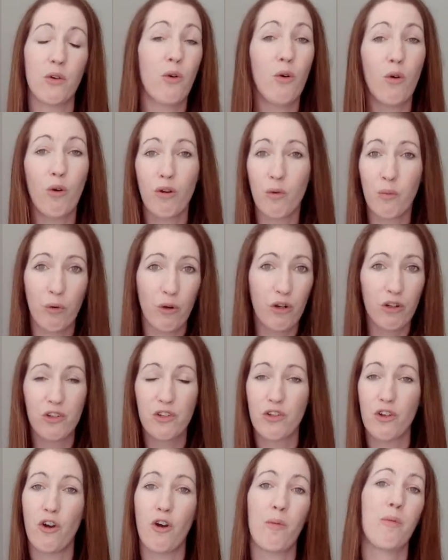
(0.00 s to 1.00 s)
or a
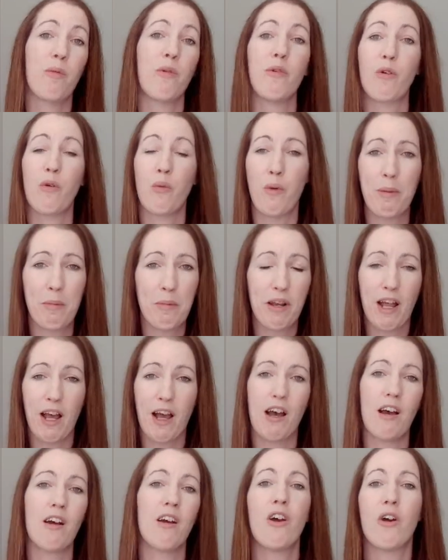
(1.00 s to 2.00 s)
workshop or a
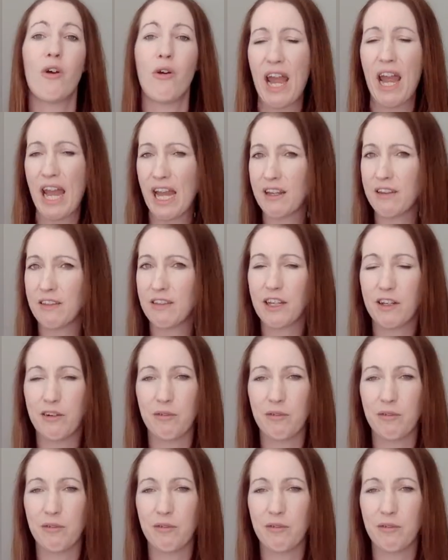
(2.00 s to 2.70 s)
webinar or anything,